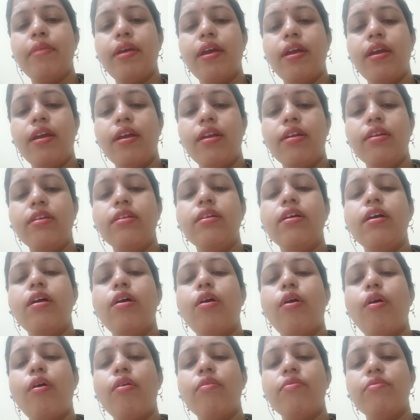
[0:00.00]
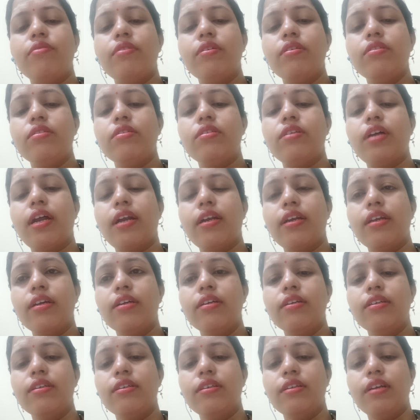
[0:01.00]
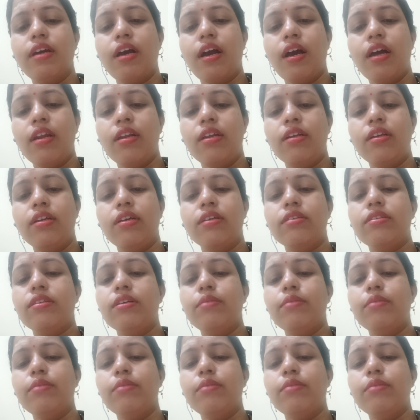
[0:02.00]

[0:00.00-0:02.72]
end of the starting RNA.